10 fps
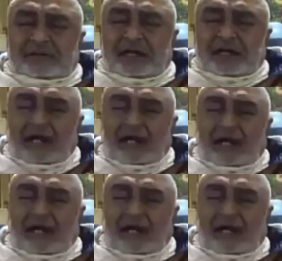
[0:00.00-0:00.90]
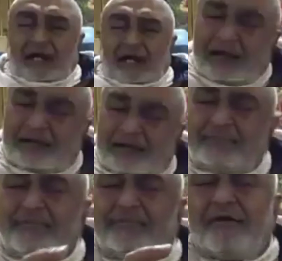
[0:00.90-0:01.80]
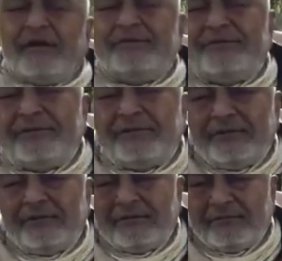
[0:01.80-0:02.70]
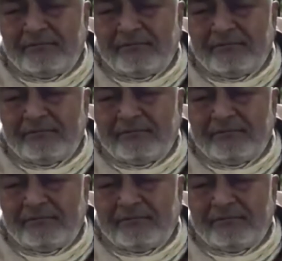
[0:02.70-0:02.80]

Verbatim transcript: That time I remember wifeful.